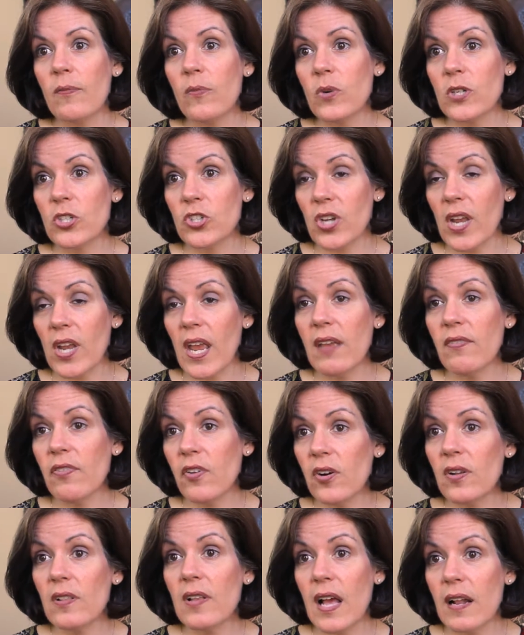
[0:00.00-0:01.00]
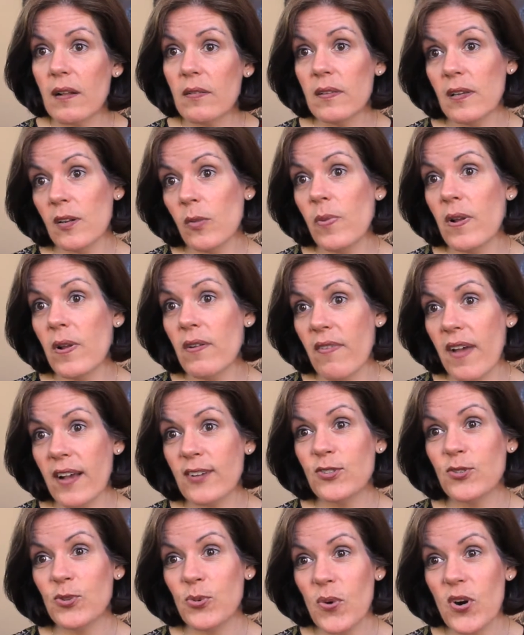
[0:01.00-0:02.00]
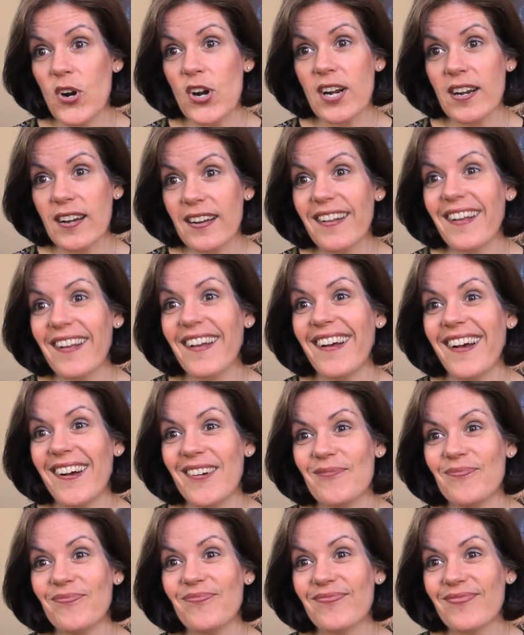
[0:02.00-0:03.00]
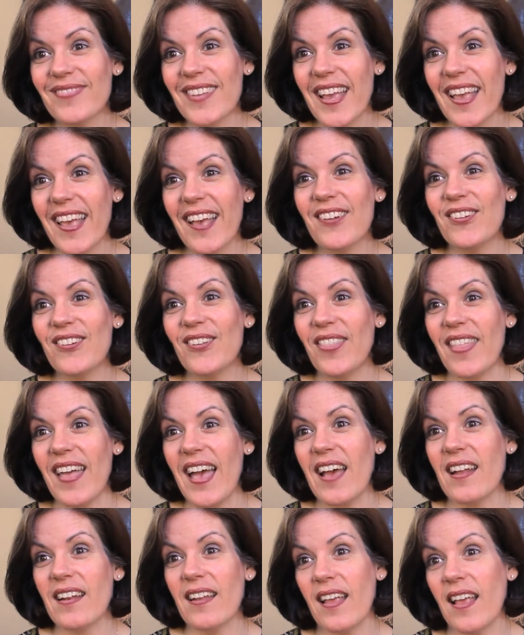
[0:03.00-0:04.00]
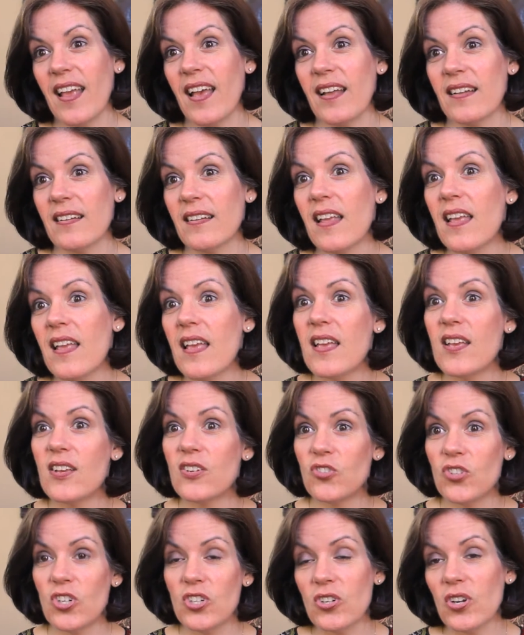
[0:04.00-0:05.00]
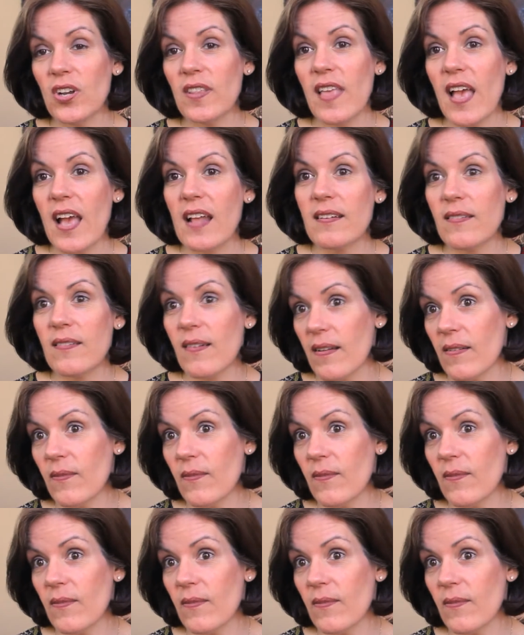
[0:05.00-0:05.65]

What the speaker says: which gave her a little bit of extra work to handle that, and she took that